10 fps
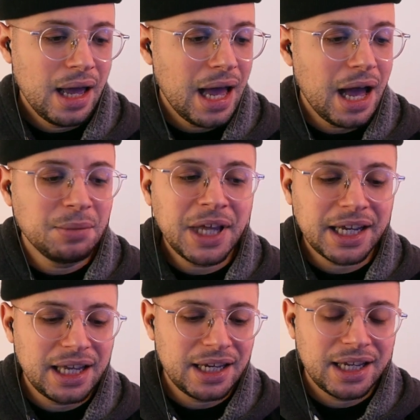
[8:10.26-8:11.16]
I'm
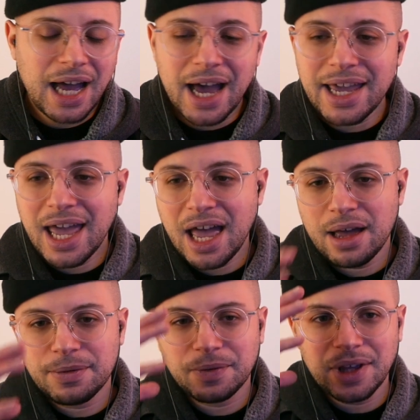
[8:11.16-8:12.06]
not kidding, I
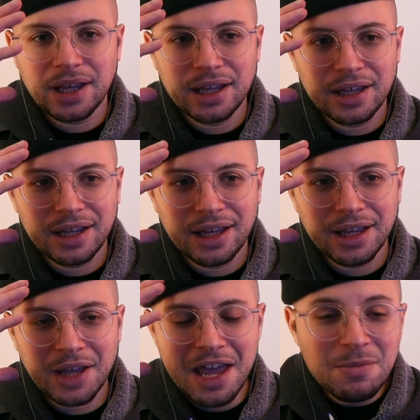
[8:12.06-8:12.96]
have
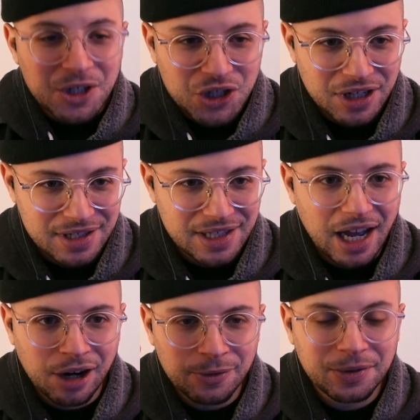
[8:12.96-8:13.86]
images
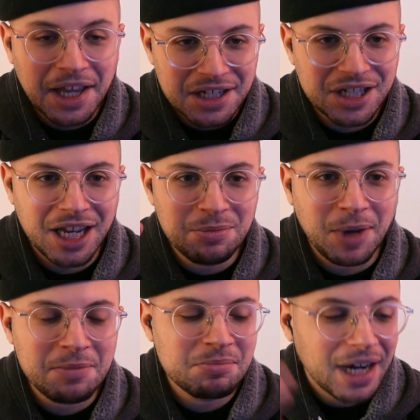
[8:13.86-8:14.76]
that are flashing in
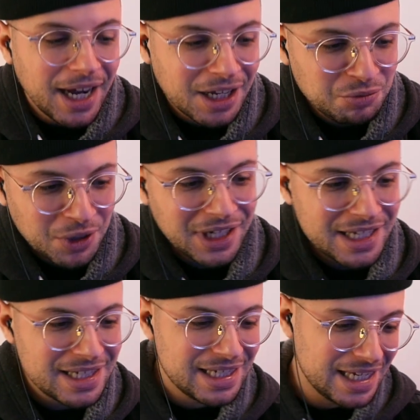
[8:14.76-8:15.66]
my mind when
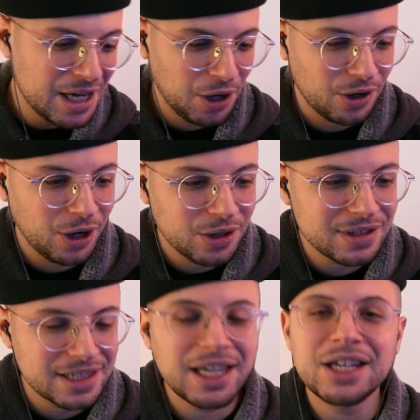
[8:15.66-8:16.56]
I see her
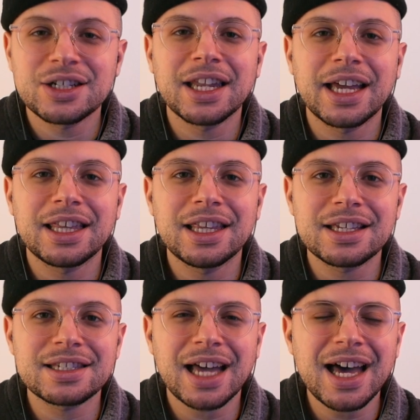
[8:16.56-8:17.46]
on stage like this.